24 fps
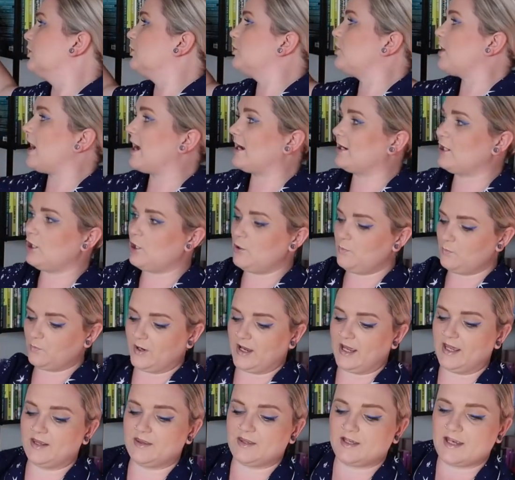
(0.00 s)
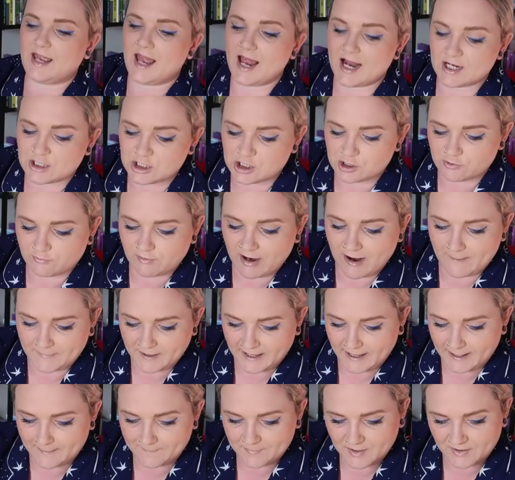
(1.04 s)
crack on with Catch the
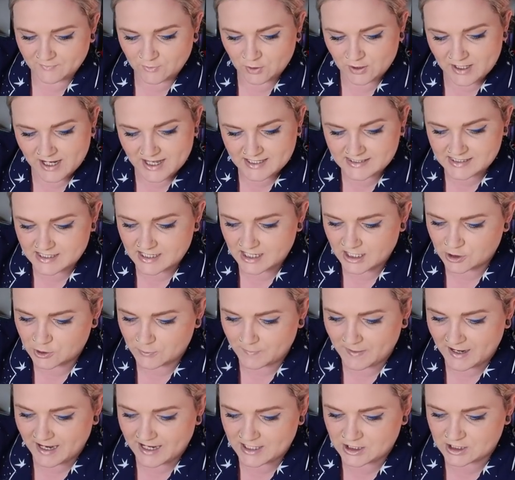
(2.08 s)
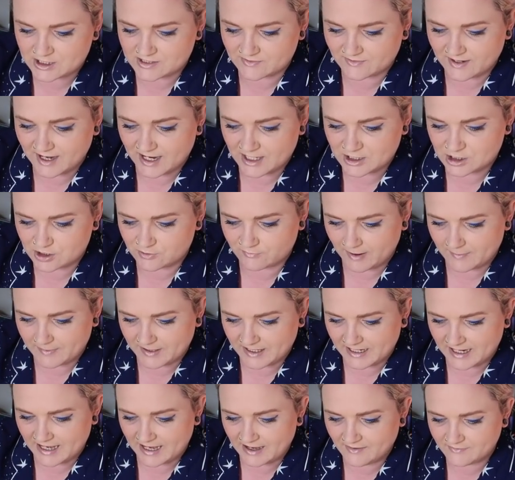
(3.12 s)
Rabbit. I've got less than 100 pages of Catch the
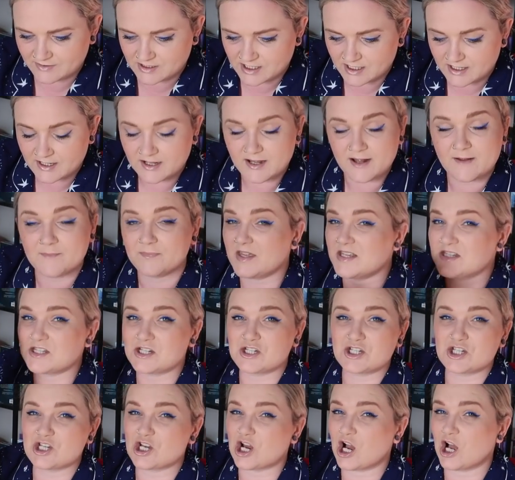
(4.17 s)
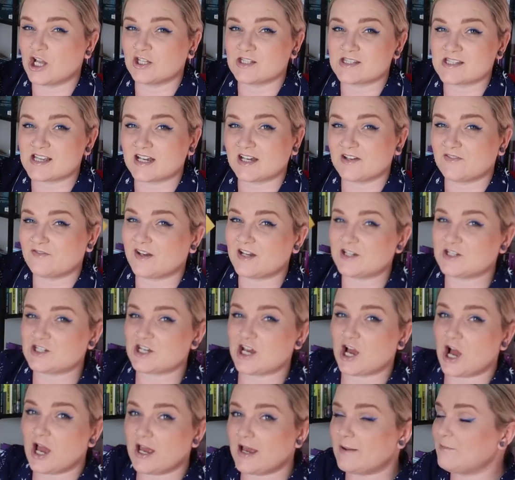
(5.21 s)
Rabbit left. There's a chance I could finish
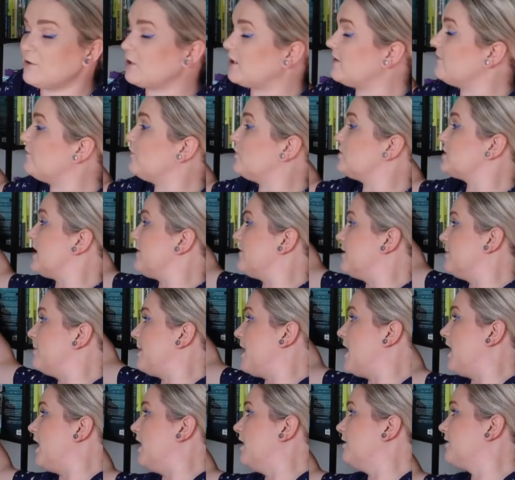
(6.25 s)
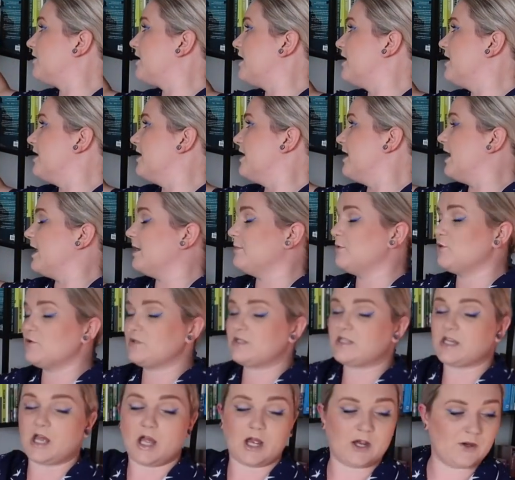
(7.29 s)
it. I am looking forward to having a bath. And I'm
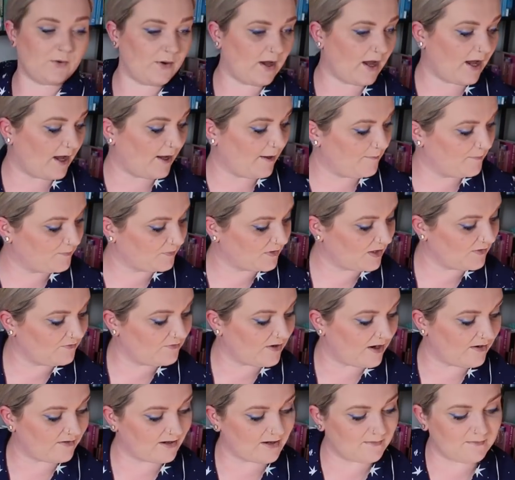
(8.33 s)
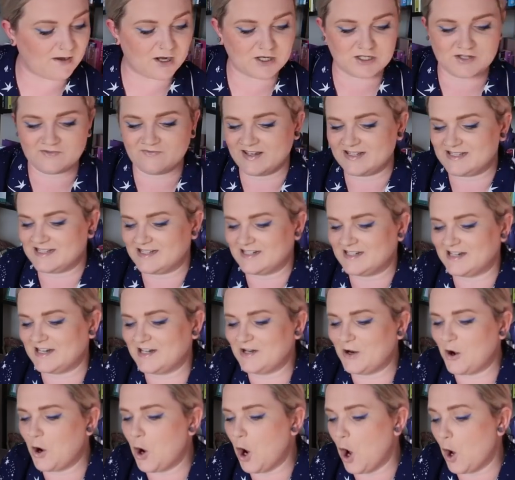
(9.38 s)
also um, very much invested
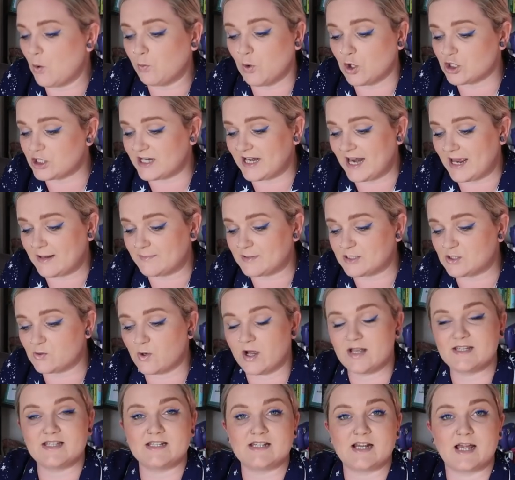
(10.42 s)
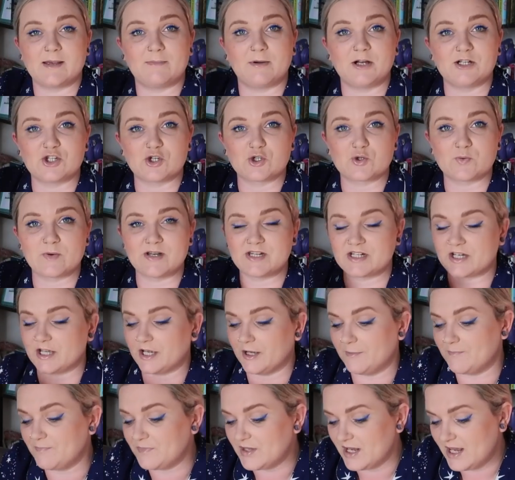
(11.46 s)
in uh, watching Neighbours Twice a Day by Josh
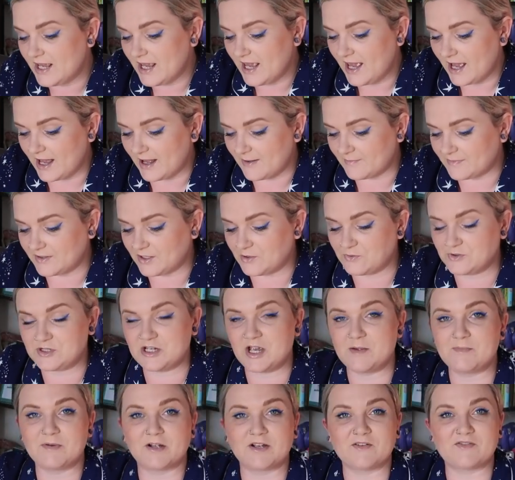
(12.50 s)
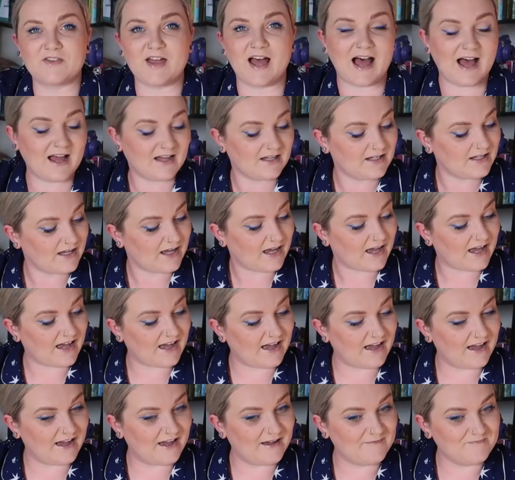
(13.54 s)
Widdicombe, um, the audiobook of that.
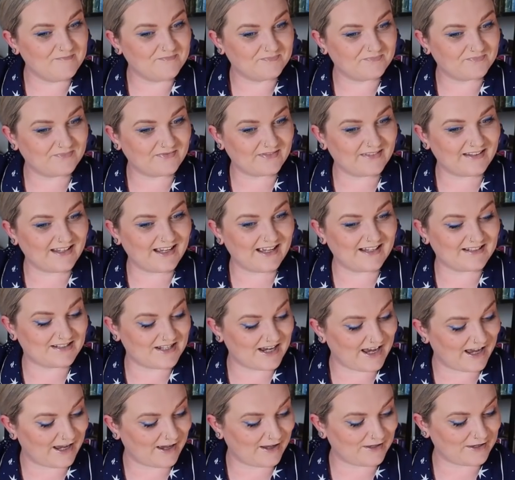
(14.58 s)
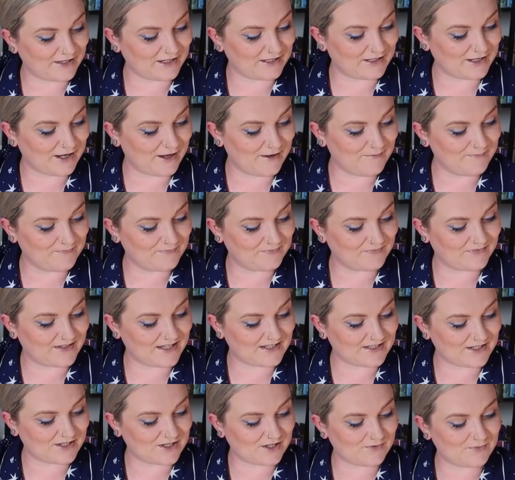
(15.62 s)
Um, and yeah, I think um,
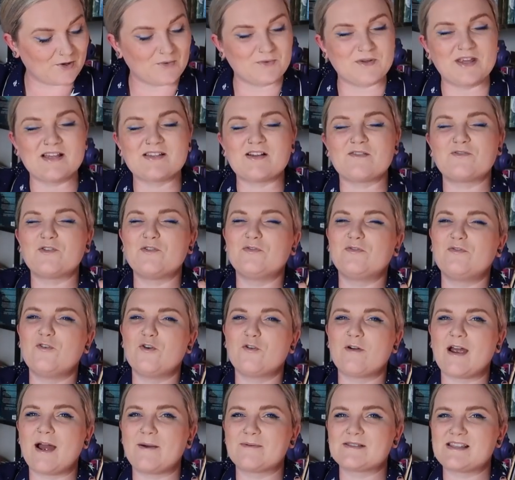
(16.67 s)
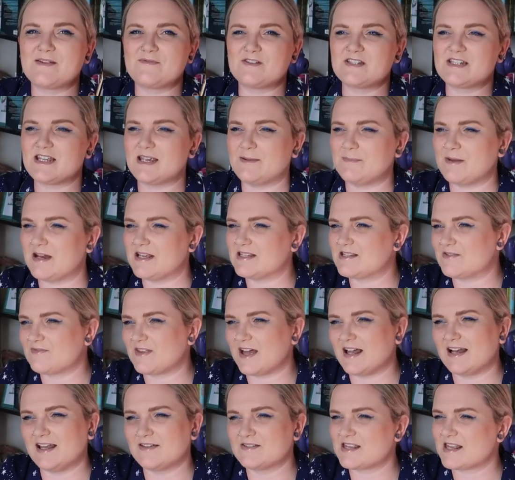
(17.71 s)
there's a, well, I've got four hours, 17 minutes of
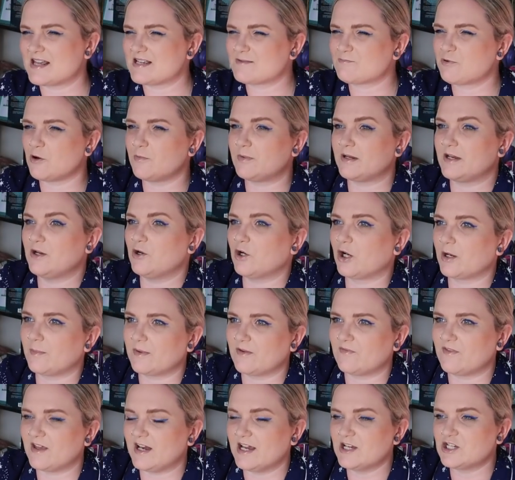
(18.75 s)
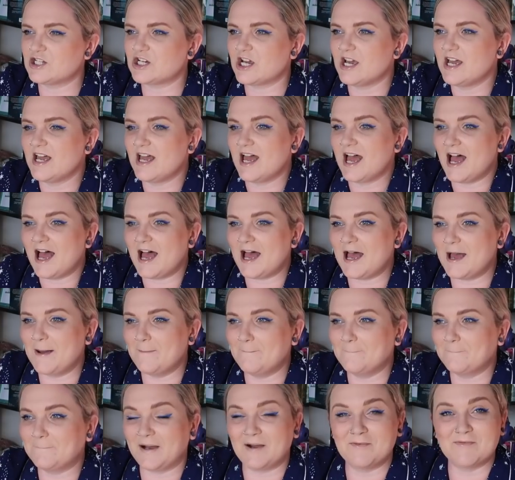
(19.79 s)
that left, so that's probably not gonna be finished.
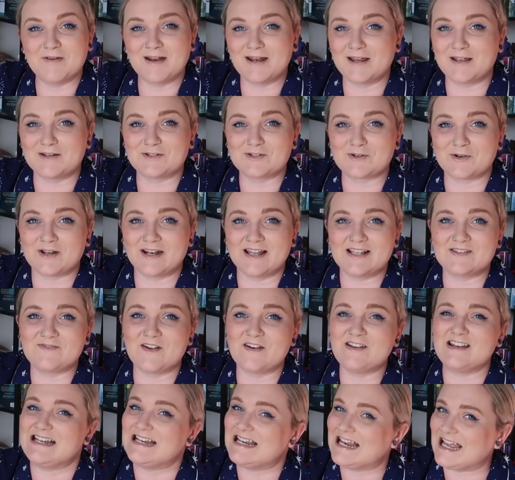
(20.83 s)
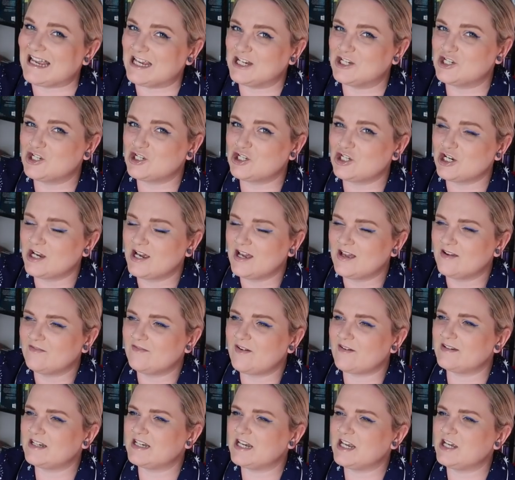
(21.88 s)
Um, but I'm really enjoying it. It's very niche,
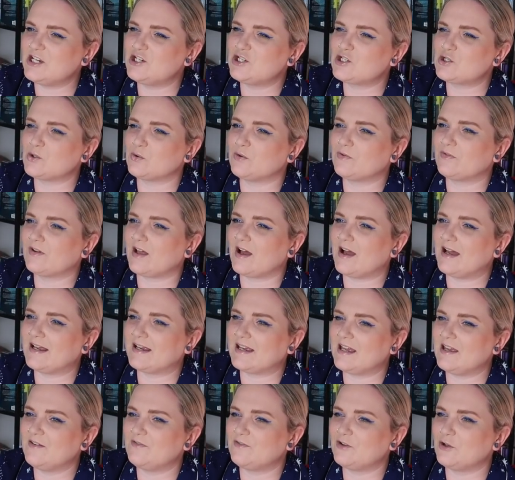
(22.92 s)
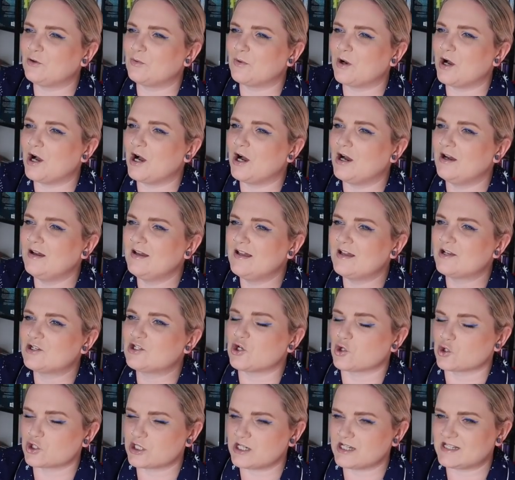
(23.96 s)
very niche sort of like if you are
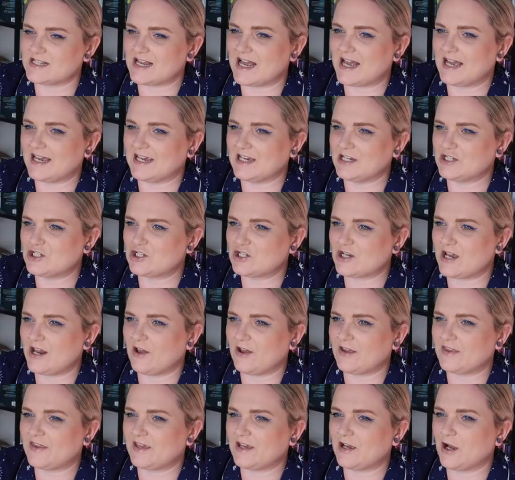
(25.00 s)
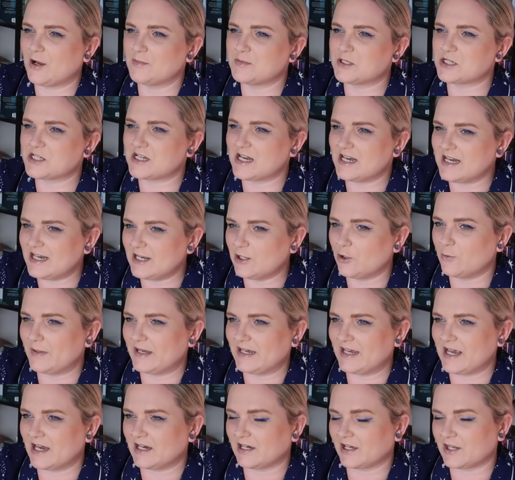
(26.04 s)
Josh's age, and I think I'm just a little
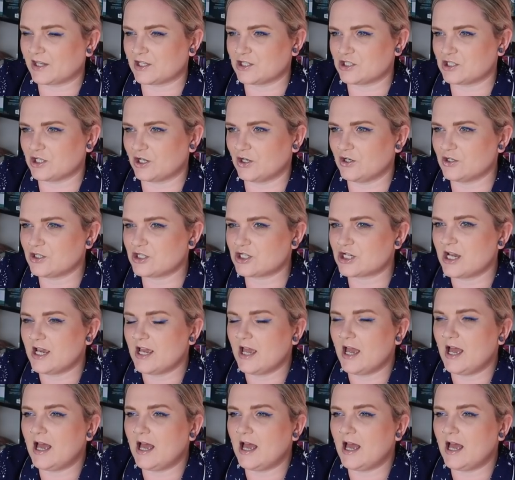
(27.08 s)
bit younger than Josh,